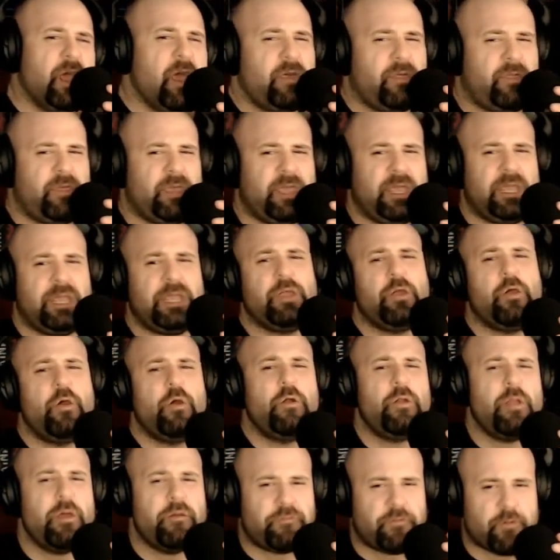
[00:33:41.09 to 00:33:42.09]
the
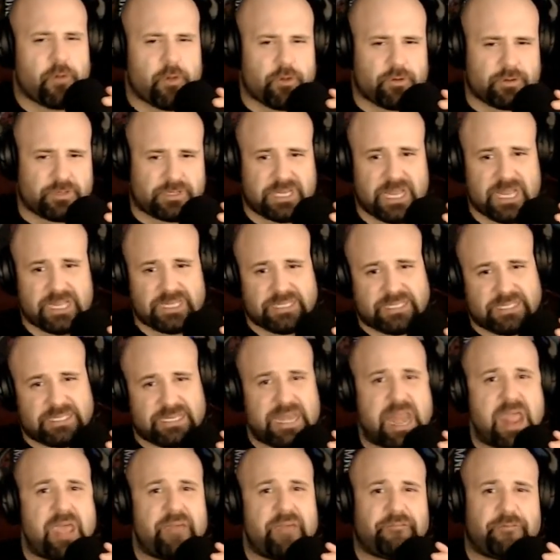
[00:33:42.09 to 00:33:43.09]
universe has
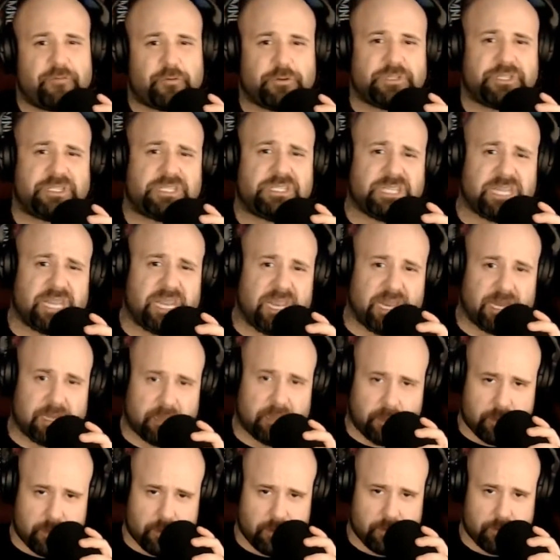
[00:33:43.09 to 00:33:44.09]
never
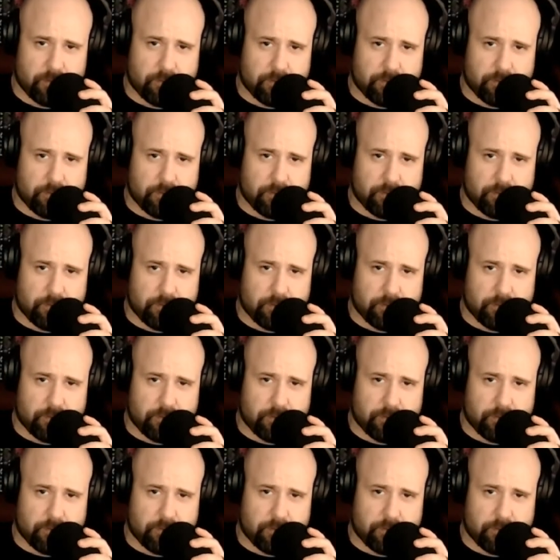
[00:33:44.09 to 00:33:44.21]
seen.